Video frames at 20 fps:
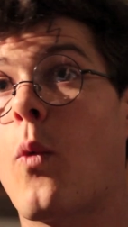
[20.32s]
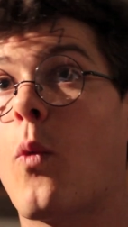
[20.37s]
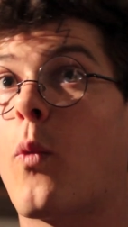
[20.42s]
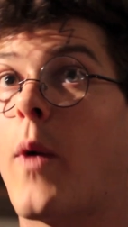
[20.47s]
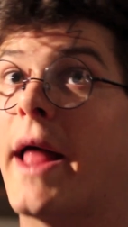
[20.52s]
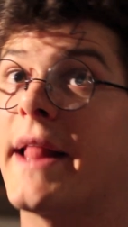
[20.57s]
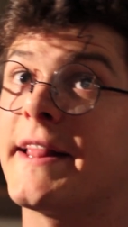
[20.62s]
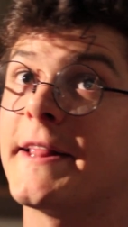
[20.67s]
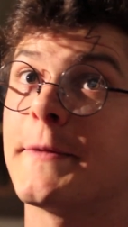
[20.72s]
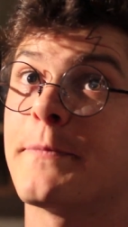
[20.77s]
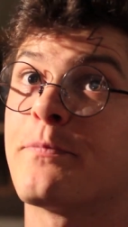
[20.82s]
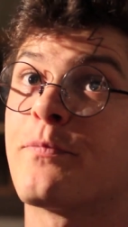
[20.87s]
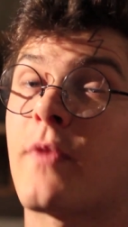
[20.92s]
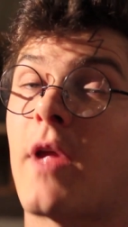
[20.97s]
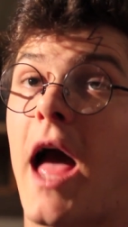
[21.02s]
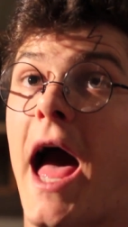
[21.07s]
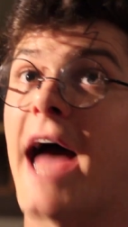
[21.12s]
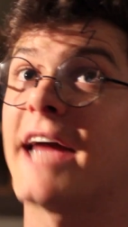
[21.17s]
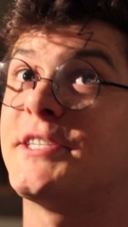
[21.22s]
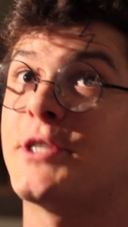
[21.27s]
Well,
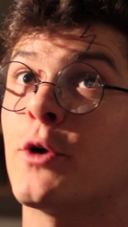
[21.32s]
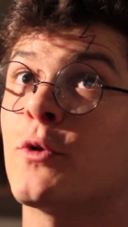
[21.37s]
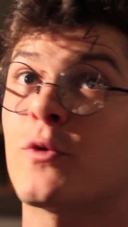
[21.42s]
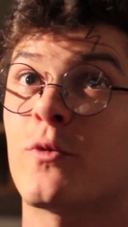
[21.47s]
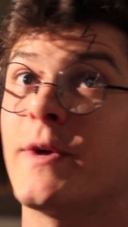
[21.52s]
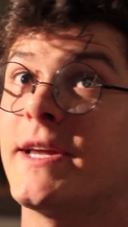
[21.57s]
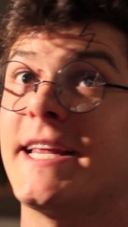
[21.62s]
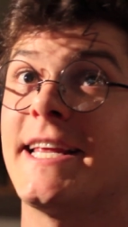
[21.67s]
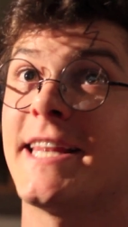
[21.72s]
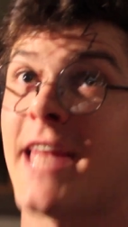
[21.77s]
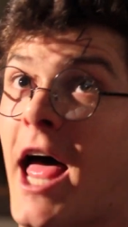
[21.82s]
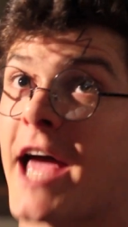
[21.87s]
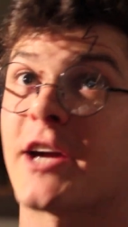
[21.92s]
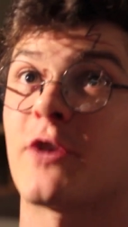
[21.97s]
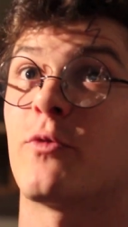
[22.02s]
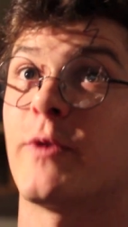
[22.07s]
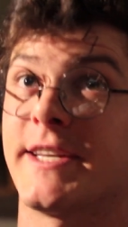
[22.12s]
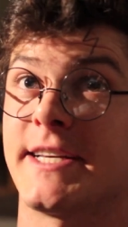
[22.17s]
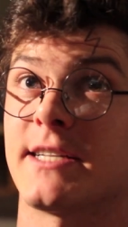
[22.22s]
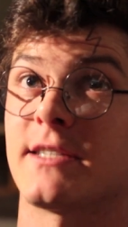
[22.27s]
I don't really
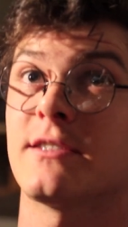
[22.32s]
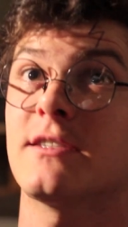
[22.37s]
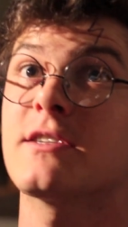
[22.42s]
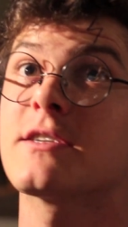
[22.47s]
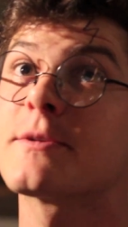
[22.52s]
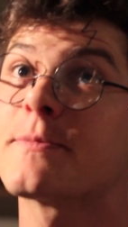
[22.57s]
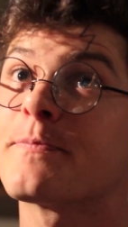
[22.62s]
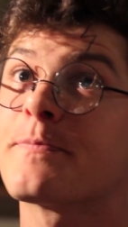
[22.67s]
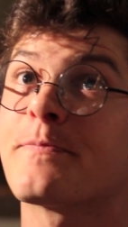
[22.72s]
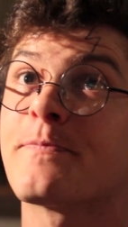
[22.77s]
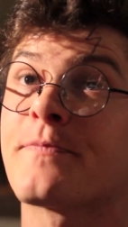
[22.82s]
like riddles.